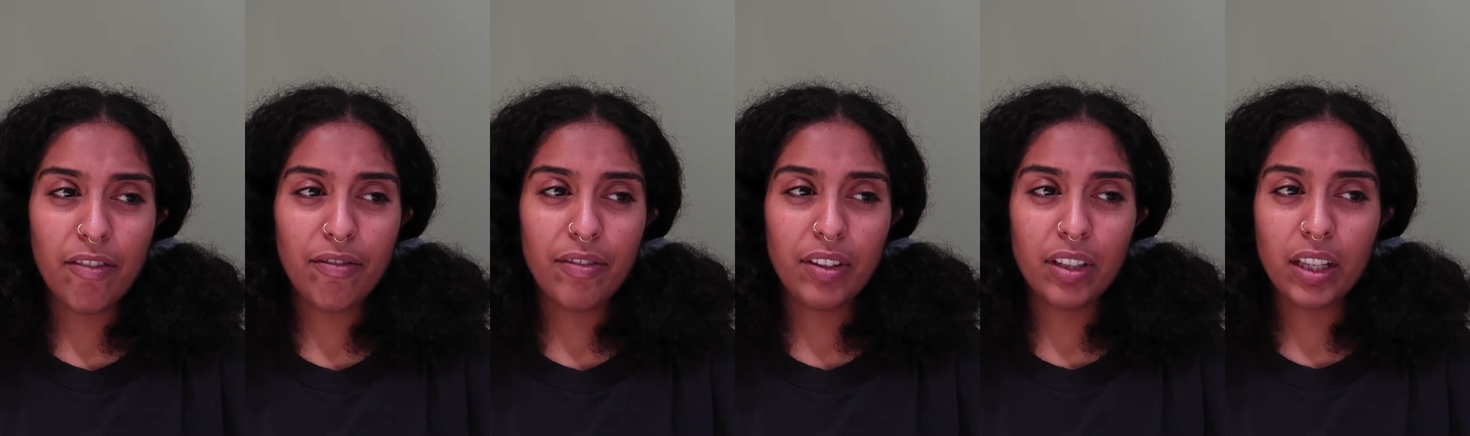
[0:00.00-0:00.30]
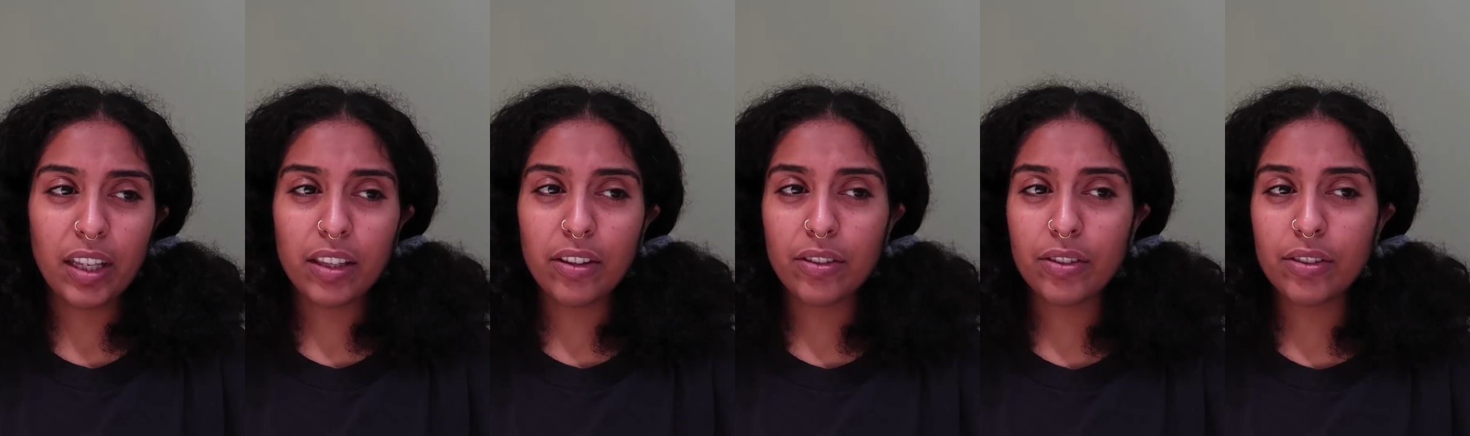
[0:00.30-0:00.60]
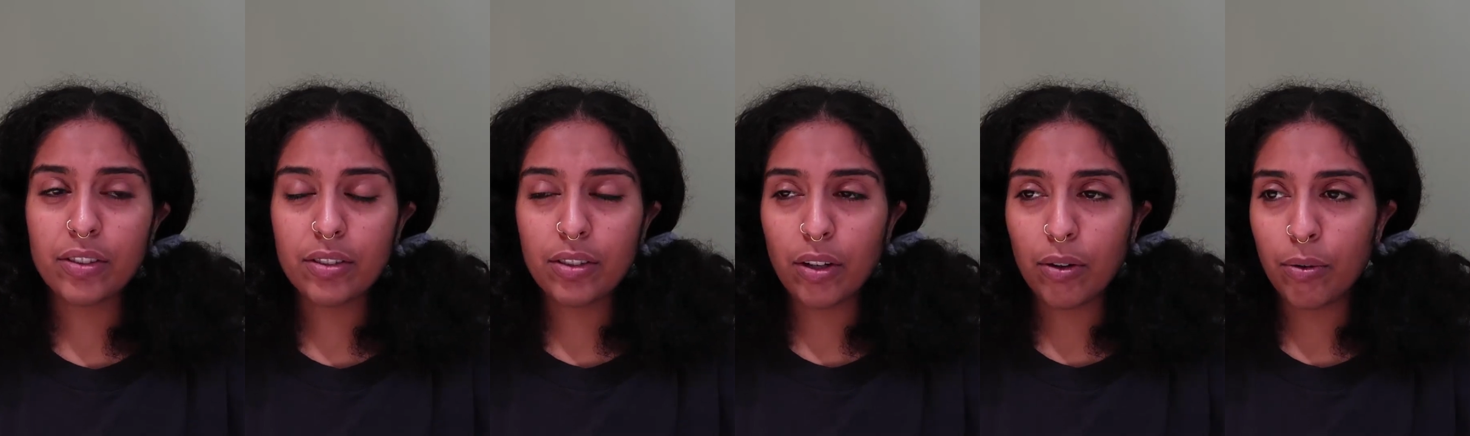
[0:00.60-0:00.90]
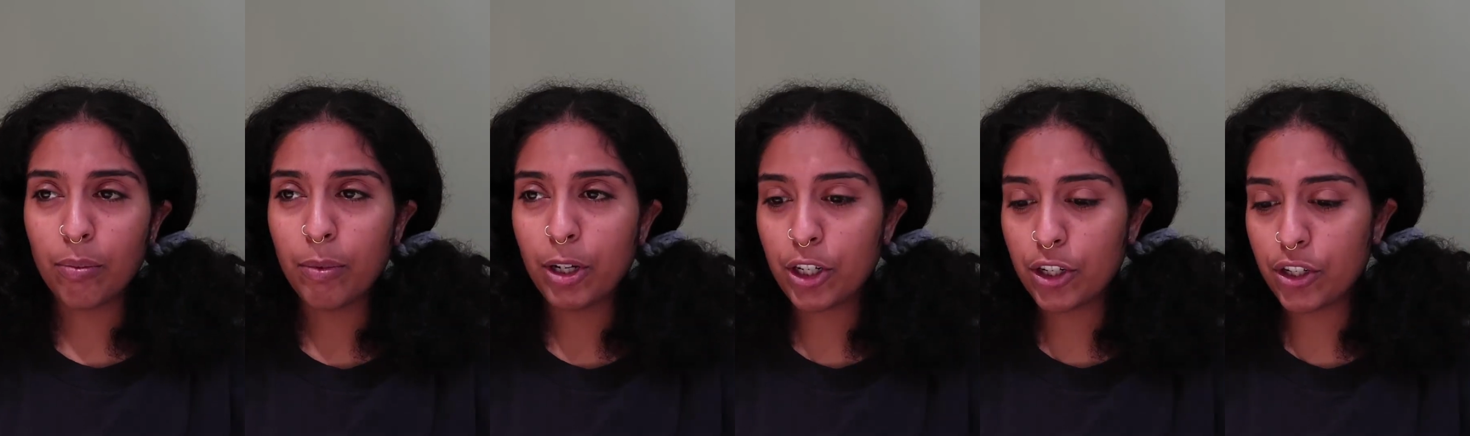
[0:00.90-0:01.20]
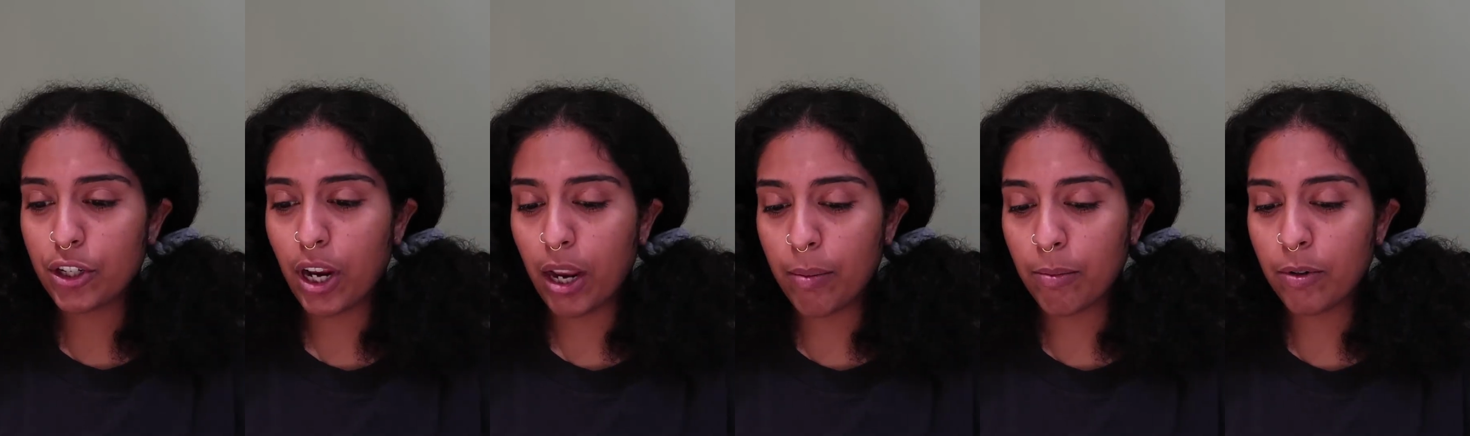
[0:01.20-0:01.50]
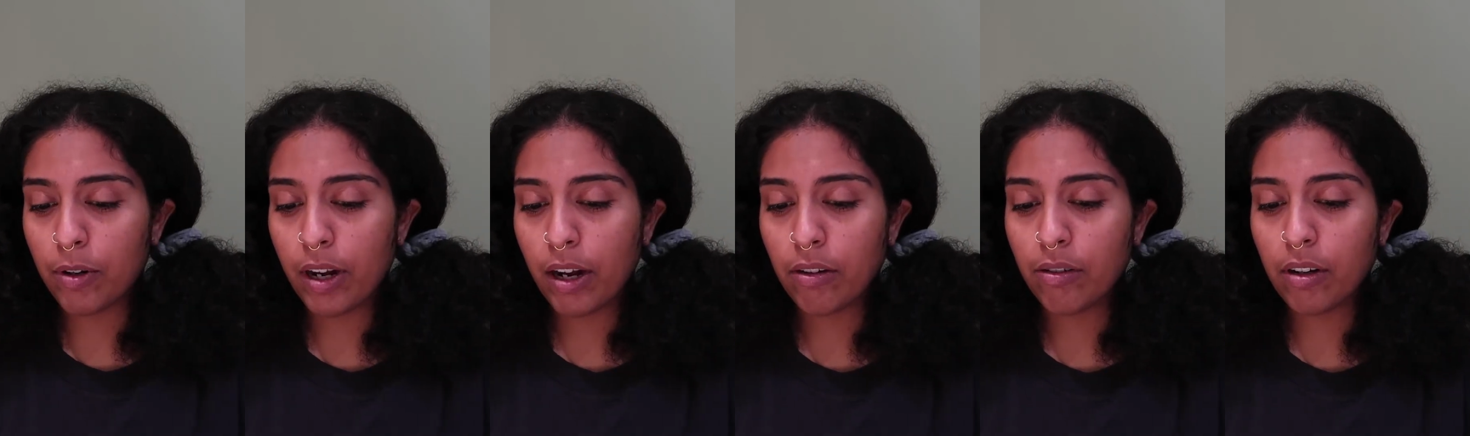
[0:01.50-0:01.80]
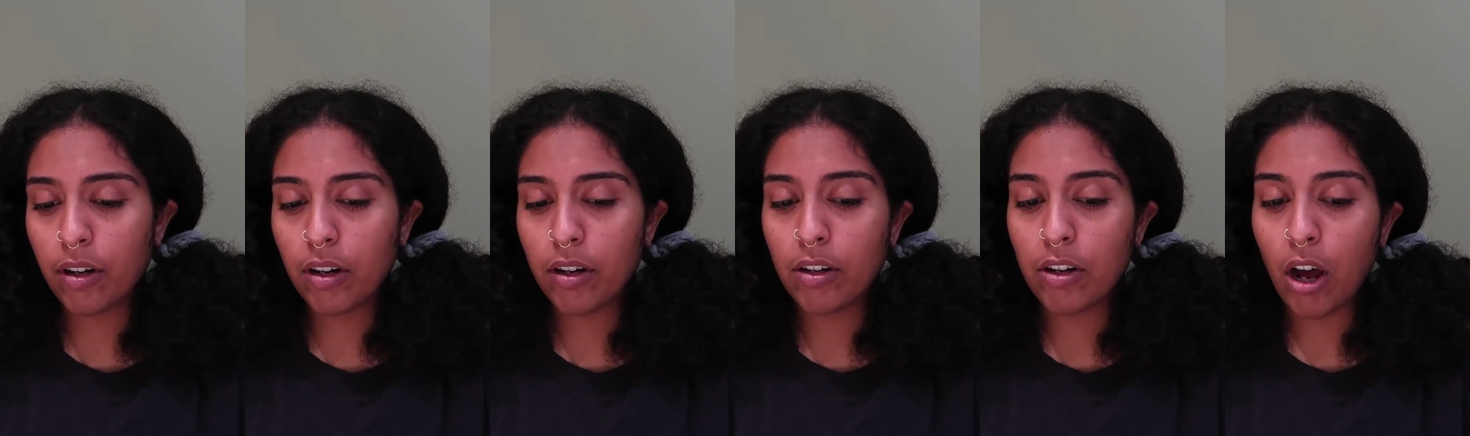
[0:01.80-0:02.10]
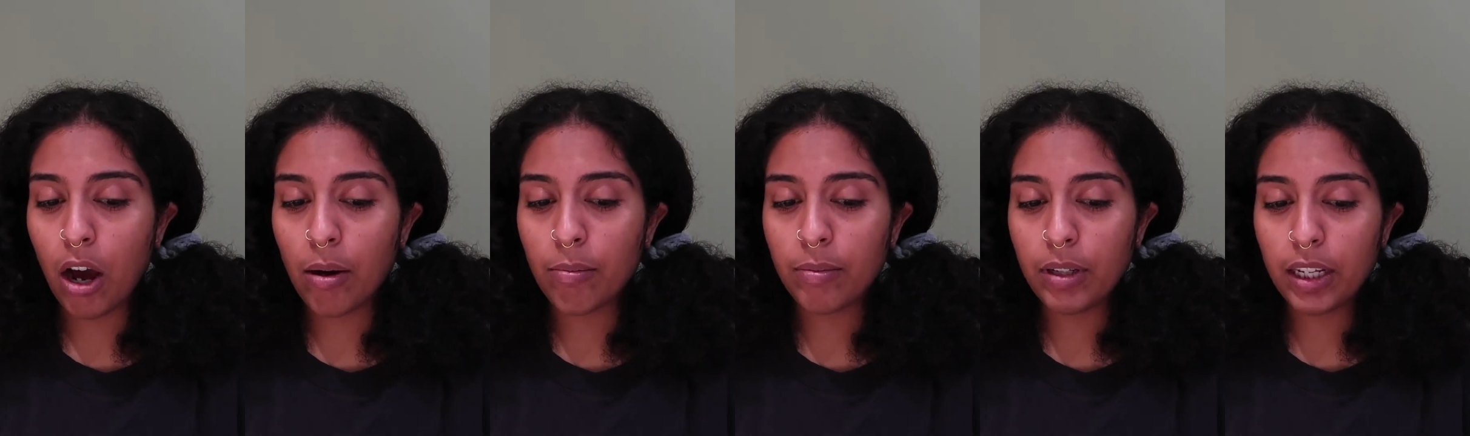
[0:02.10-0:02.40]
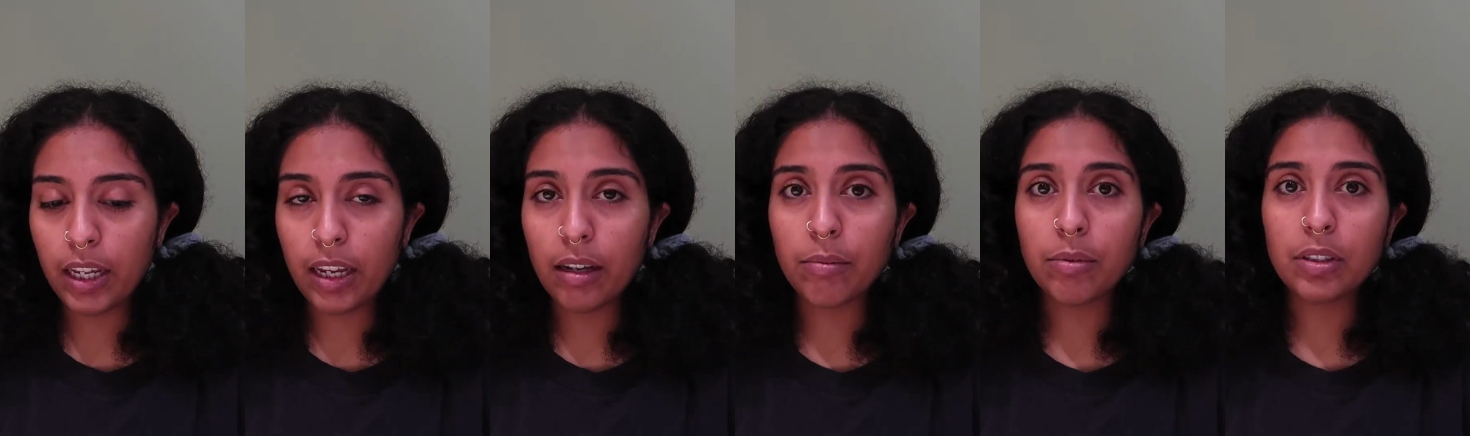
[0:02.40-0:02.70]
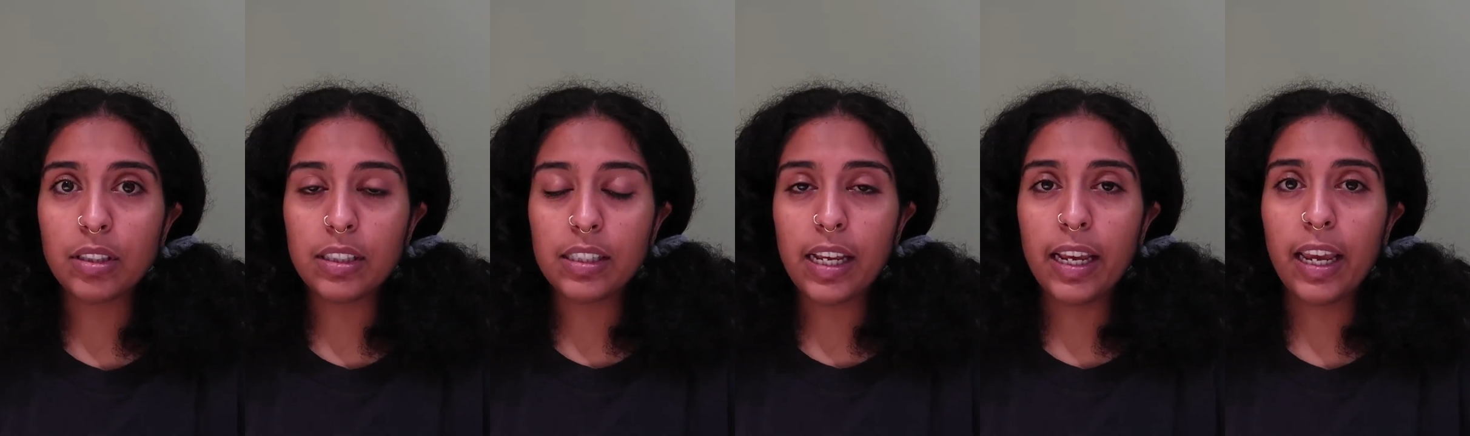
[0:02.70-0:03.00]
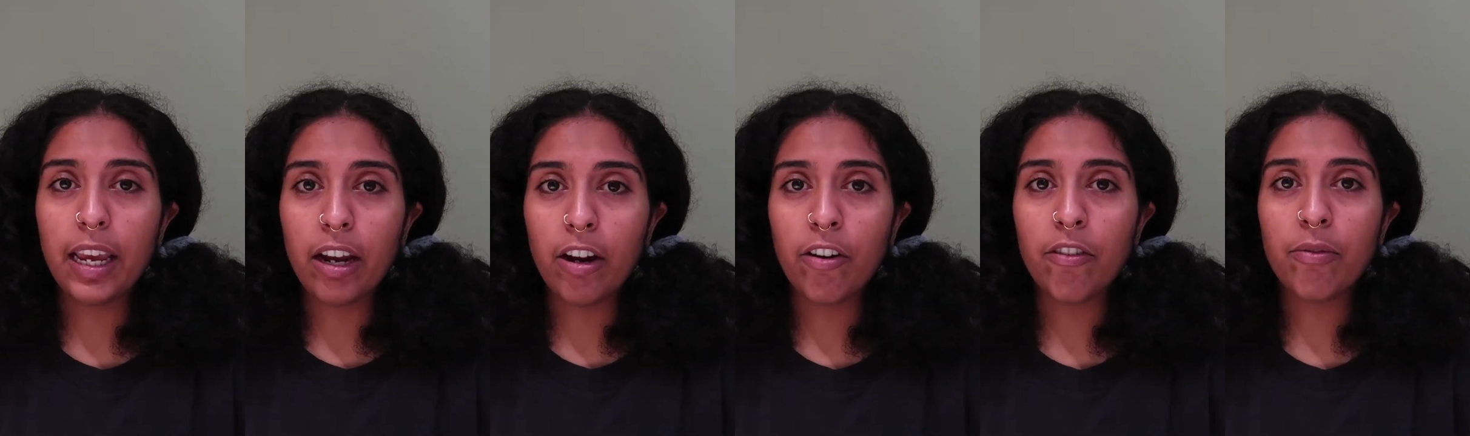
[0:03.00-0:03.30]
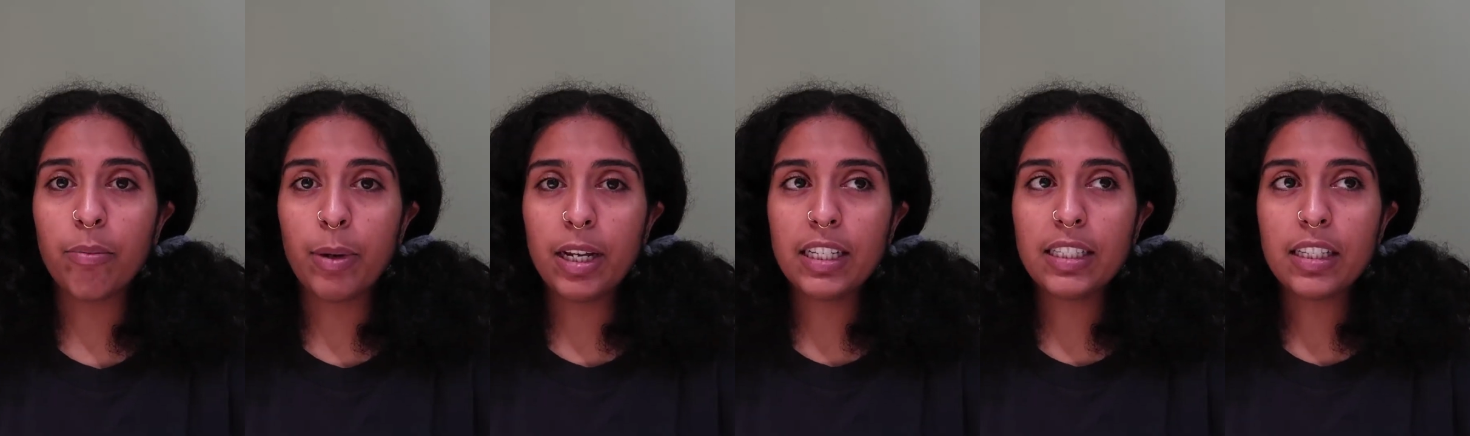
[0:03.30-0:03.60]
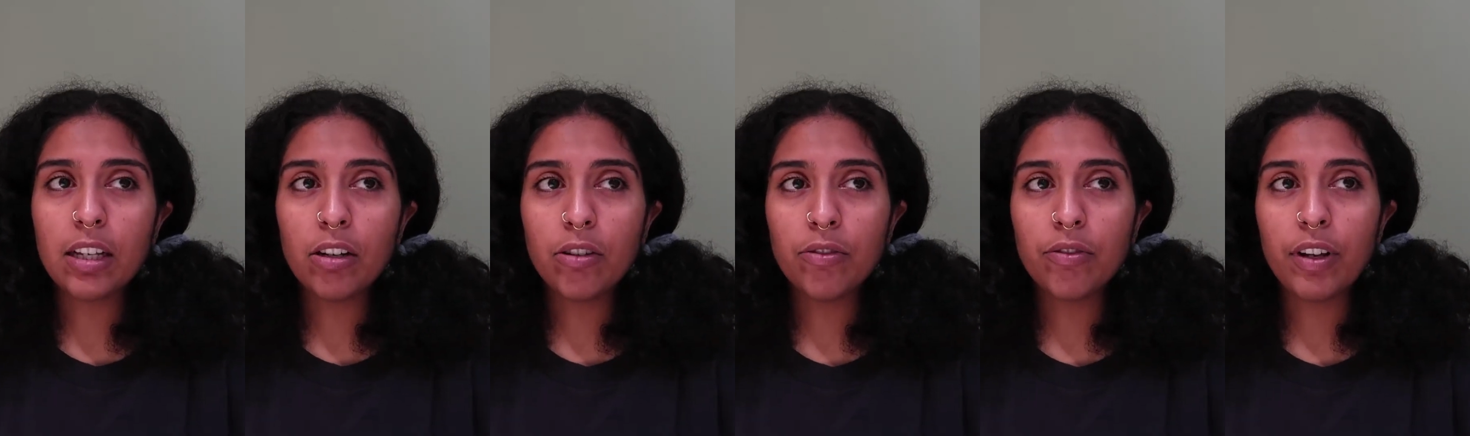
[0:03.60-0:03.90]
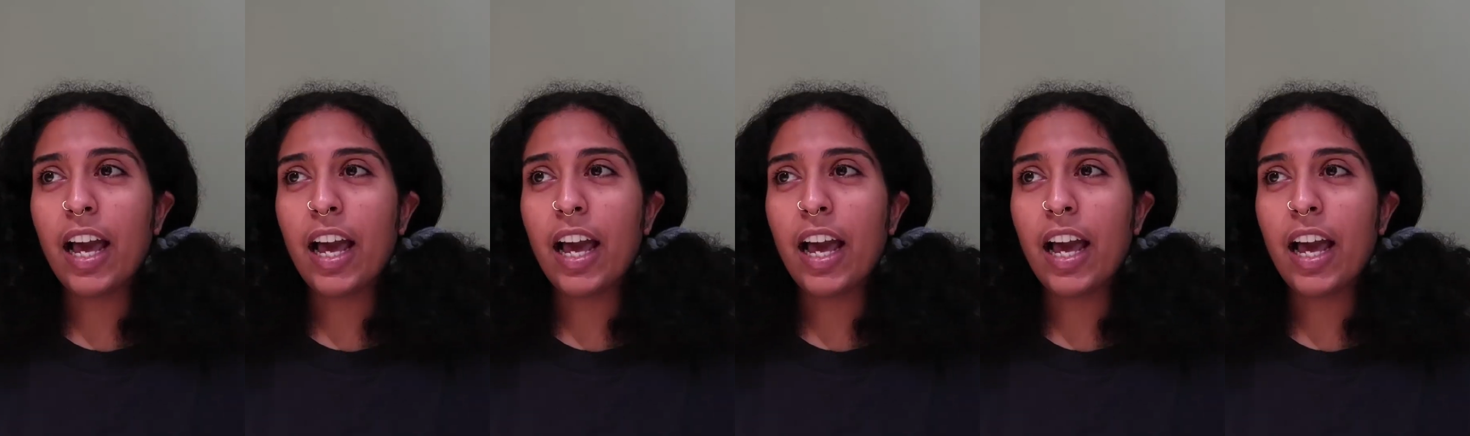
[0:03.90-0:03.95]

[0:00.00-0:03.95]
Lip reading: feel like there's so much shame around not being able to take care of myself.